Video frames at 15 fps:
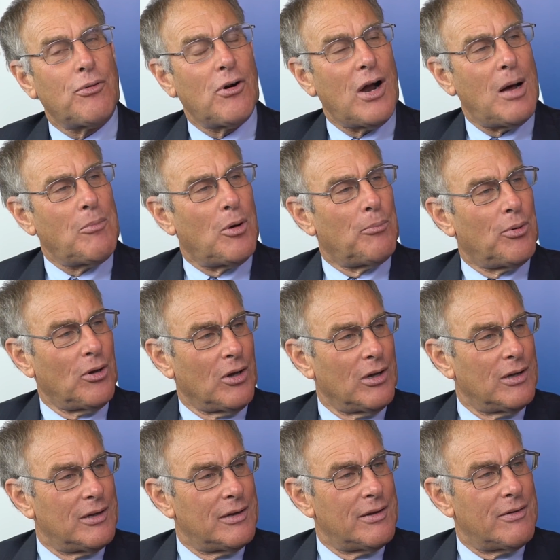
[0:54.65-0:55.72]

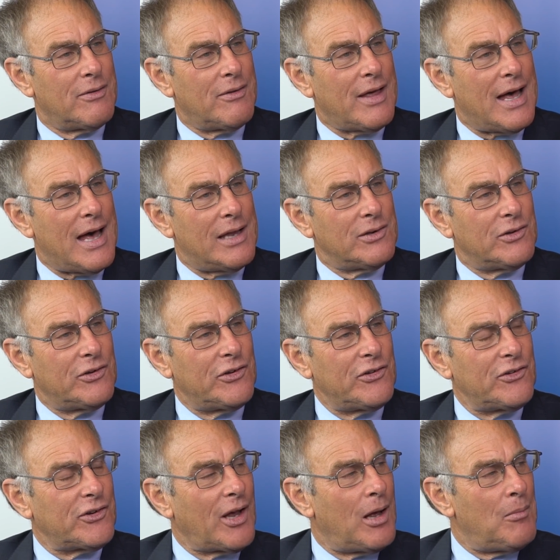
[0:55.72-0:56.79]
probable that
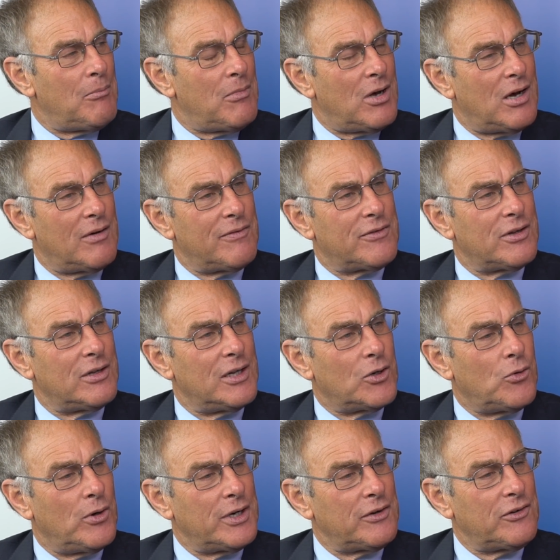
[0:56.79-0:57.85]
some of the
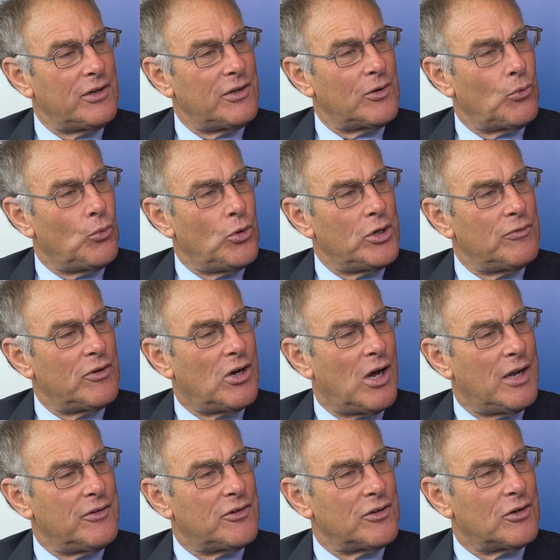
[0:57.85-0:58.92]
liquidity that would have
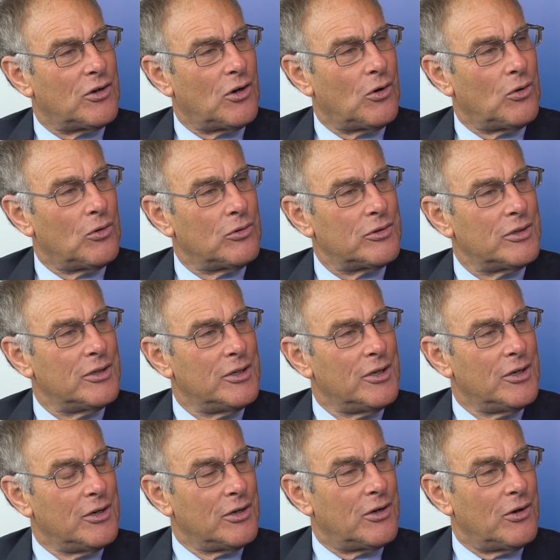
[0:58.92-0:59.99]
gone to gold
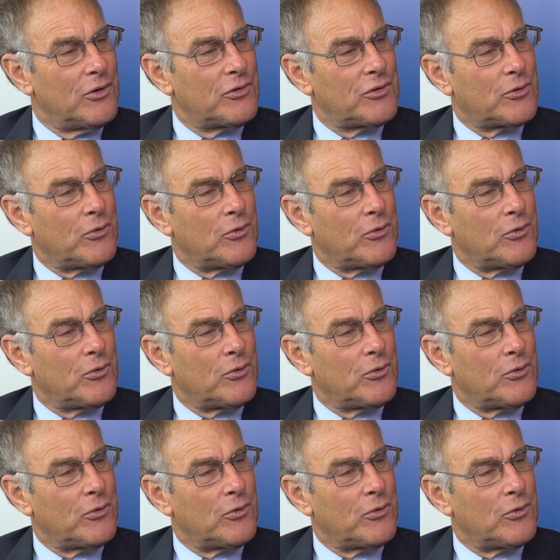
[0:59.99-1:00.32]
goes to